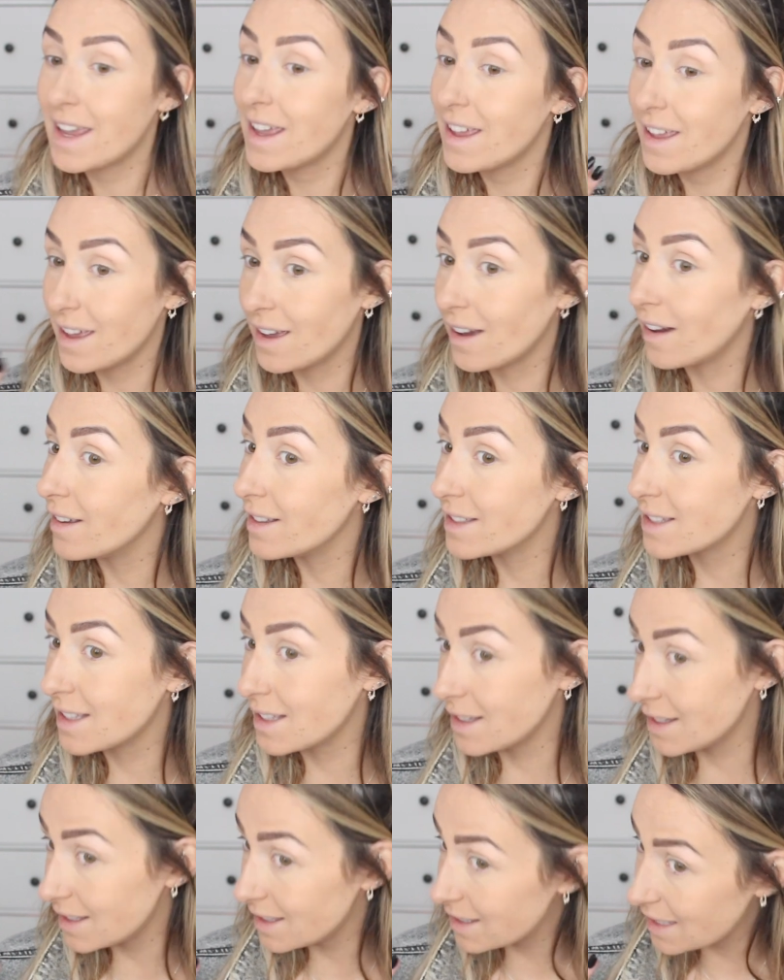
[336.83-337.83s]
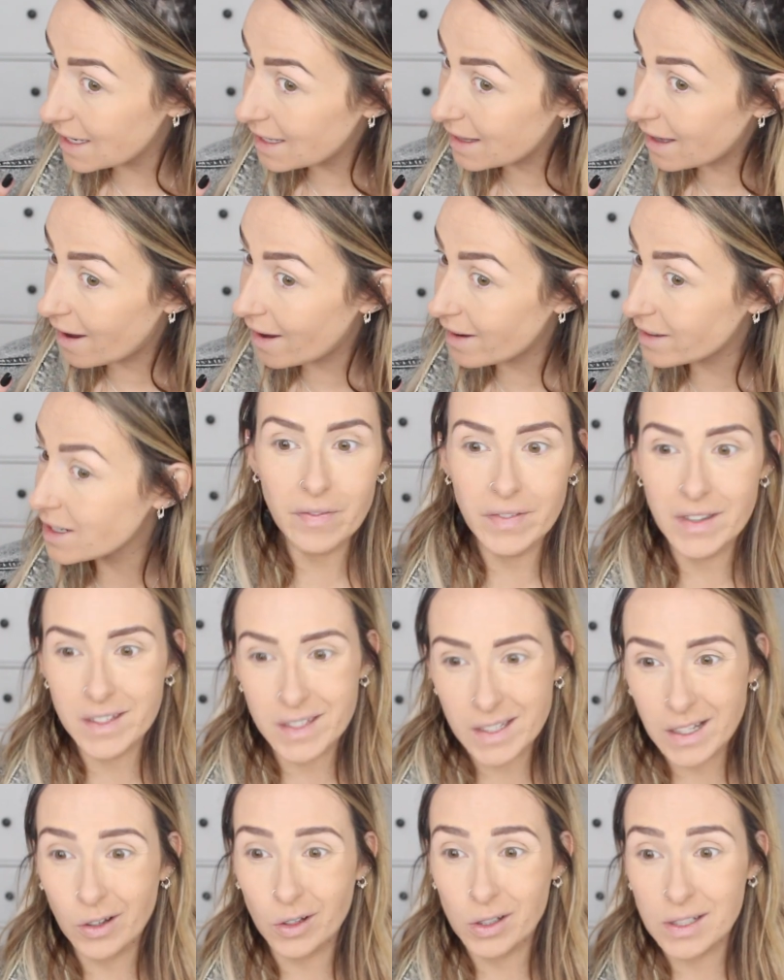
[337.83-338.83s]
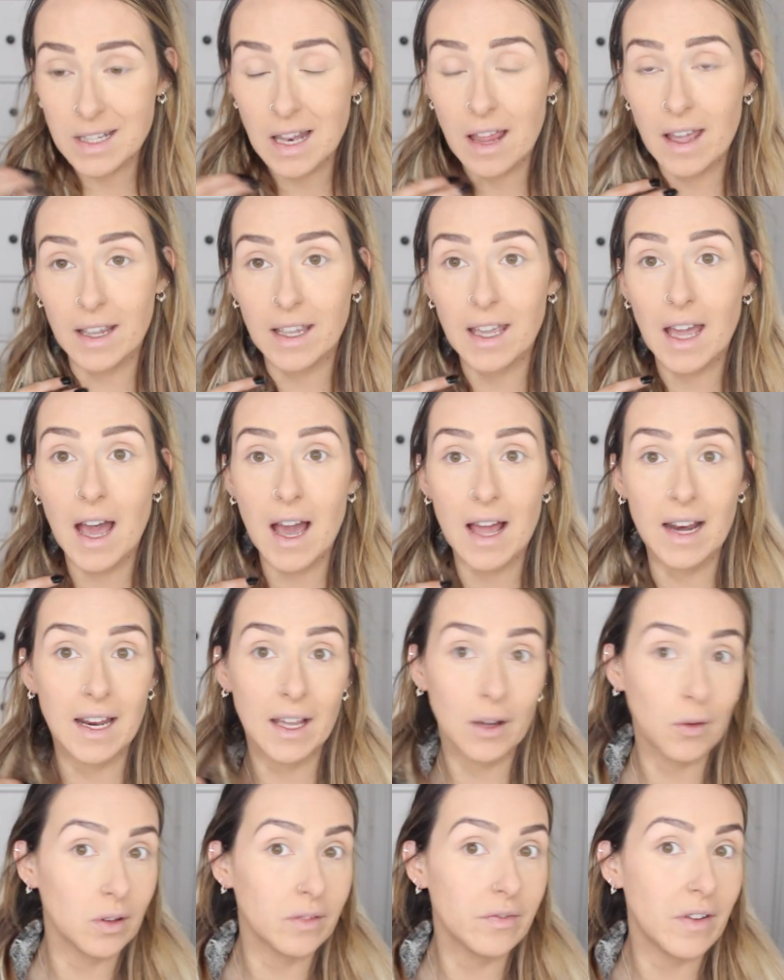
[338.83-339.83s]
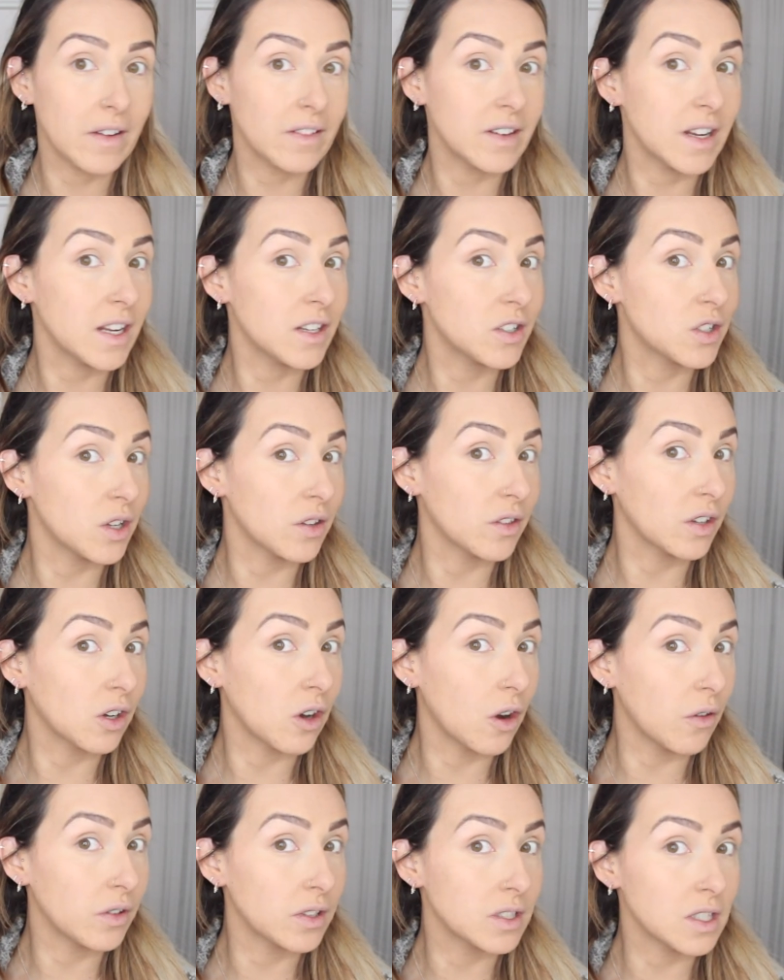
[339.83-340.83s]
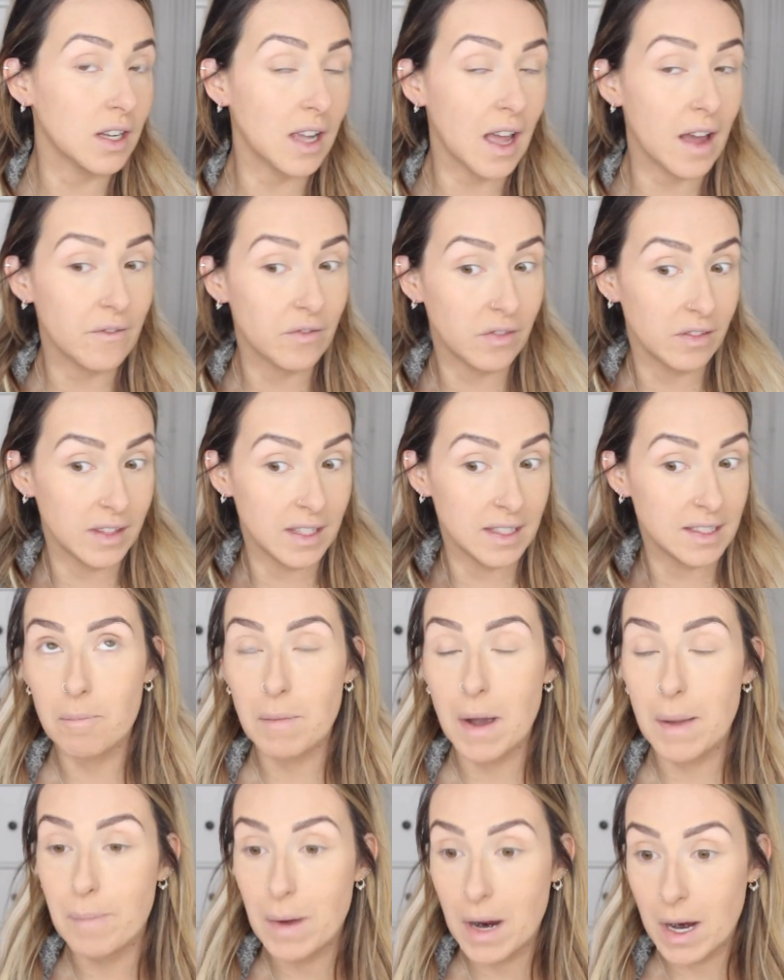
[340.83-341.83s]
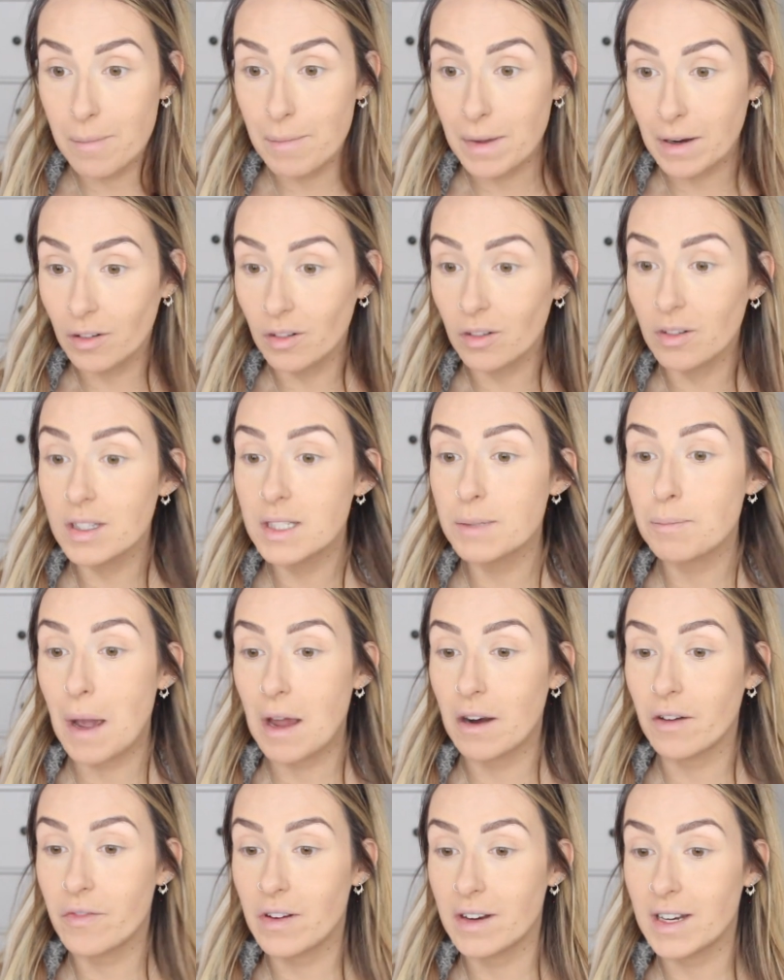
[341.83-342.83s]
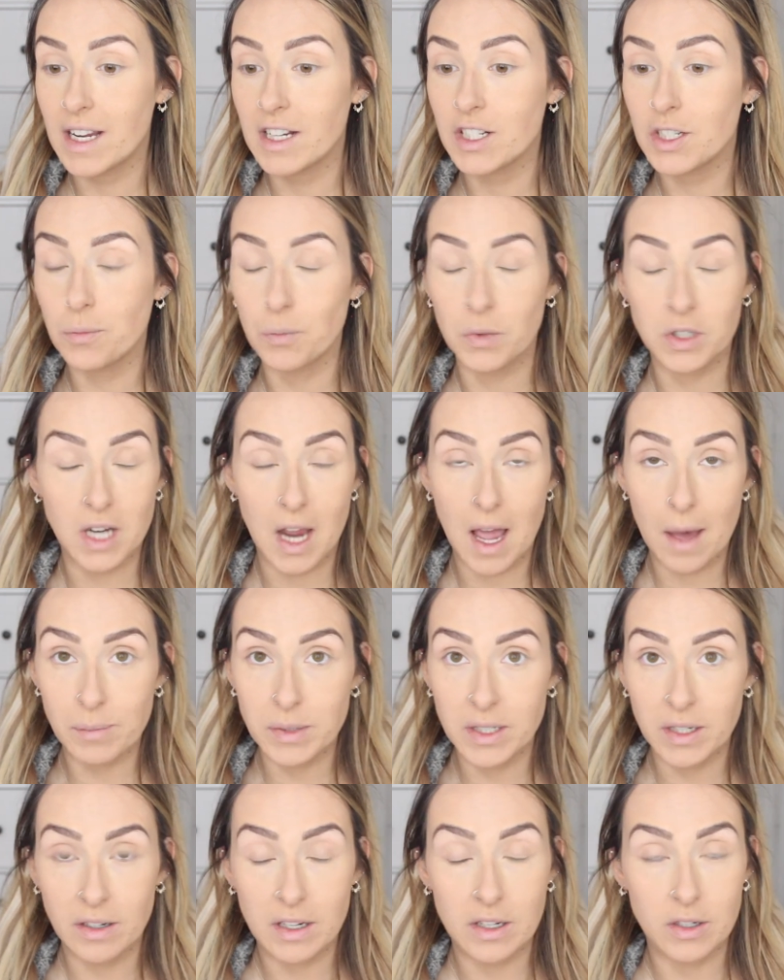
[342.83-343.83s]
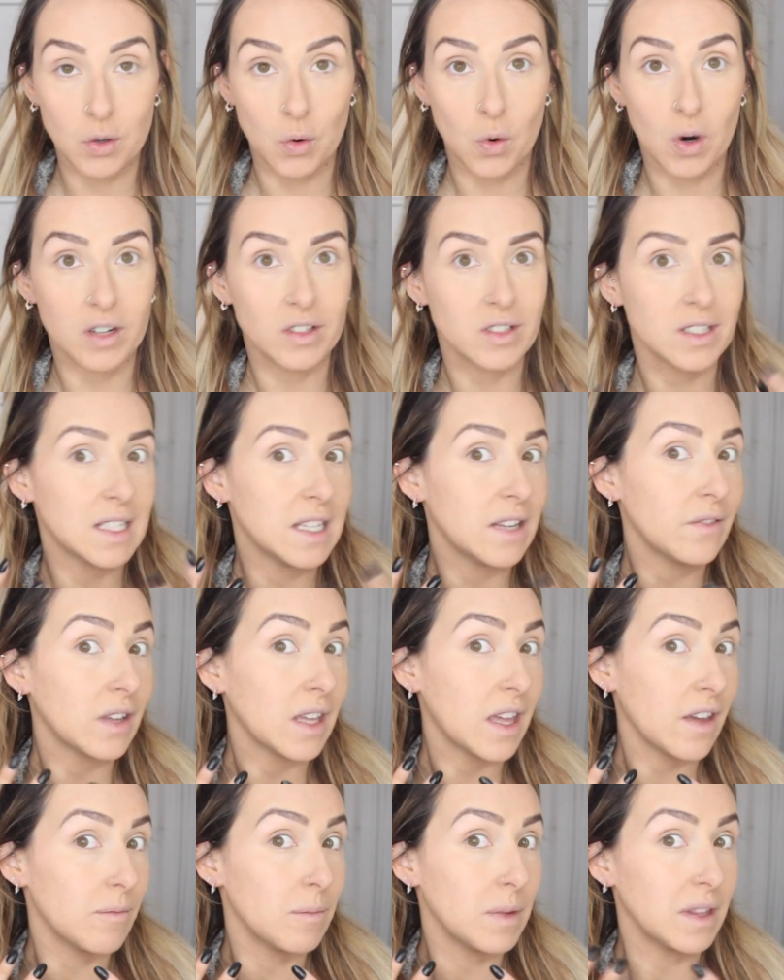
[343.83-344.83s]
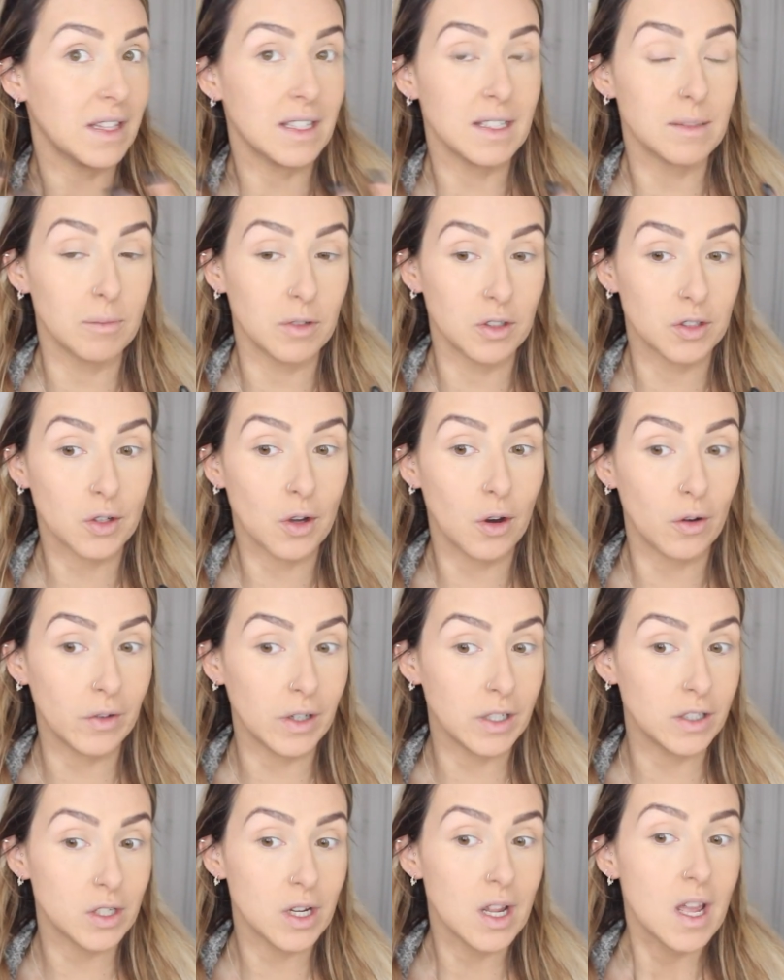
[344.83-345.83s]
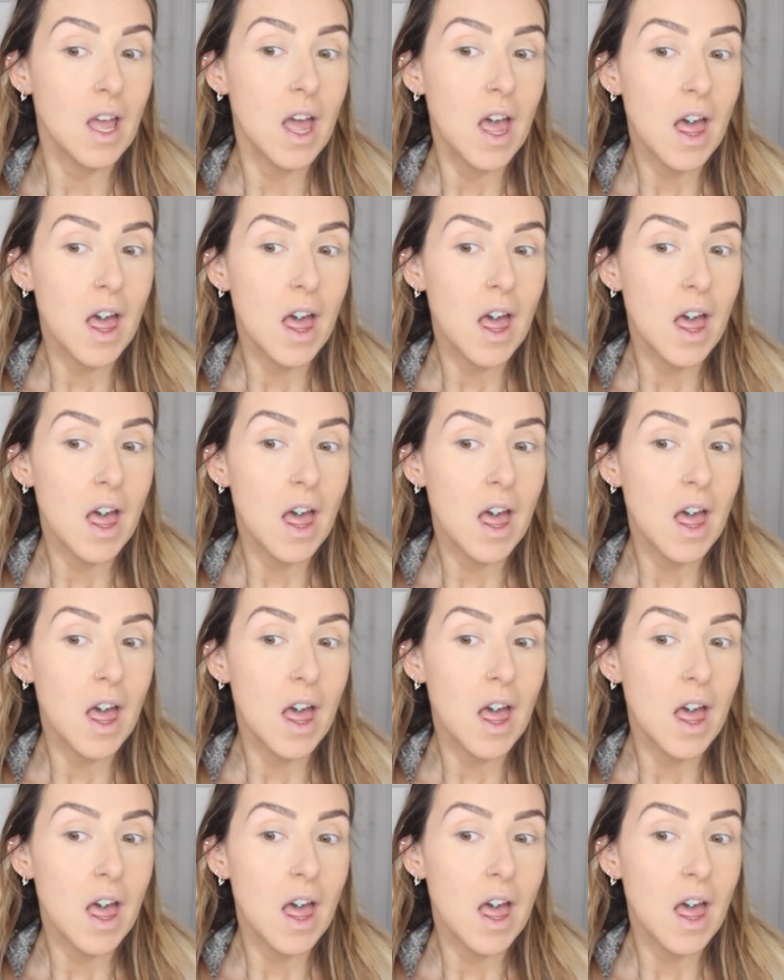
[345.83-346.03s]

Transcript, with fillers: You guys can see that. This looks like a liquid foundation. The coverage I'm getting from this. My Bare Minerals powder foundation, which I absolutely adore, doesn't even give me this much coverage.